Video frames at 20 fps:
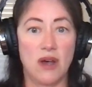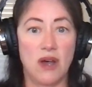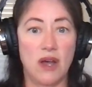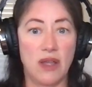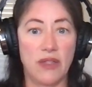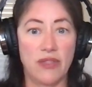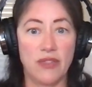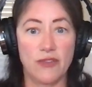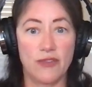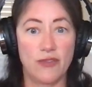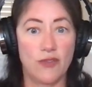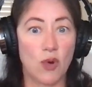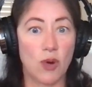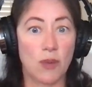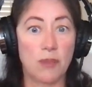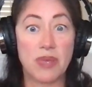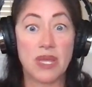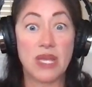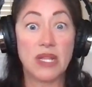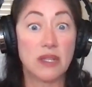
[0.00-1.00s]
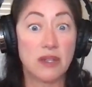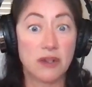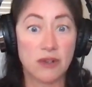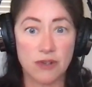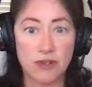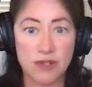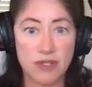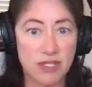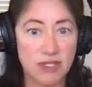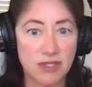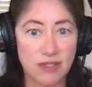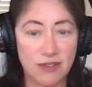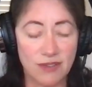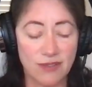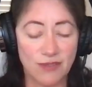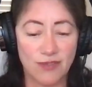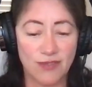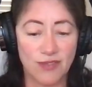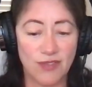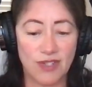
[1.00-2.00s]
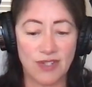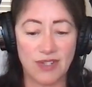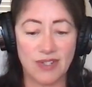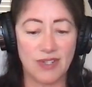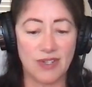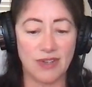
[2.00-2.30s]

on the four pillars of uh,